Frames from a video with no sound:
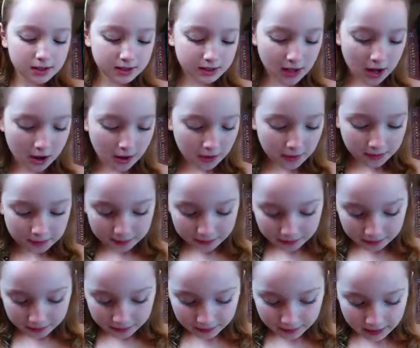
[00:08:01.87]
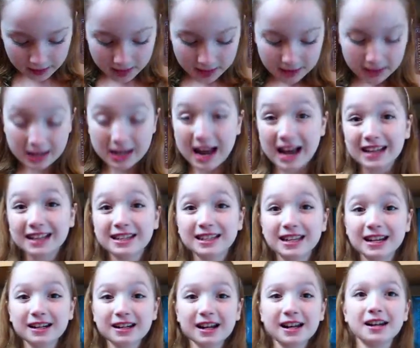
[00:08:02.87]
So, the next
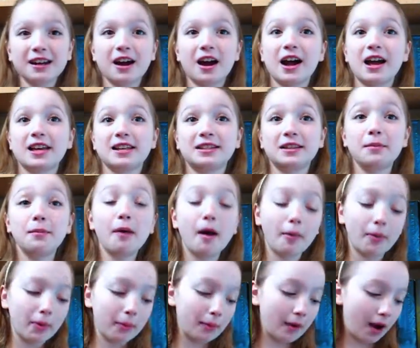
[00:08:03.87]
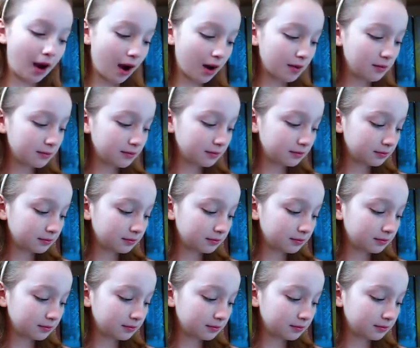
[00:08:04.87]
thing I got is a bubble bar.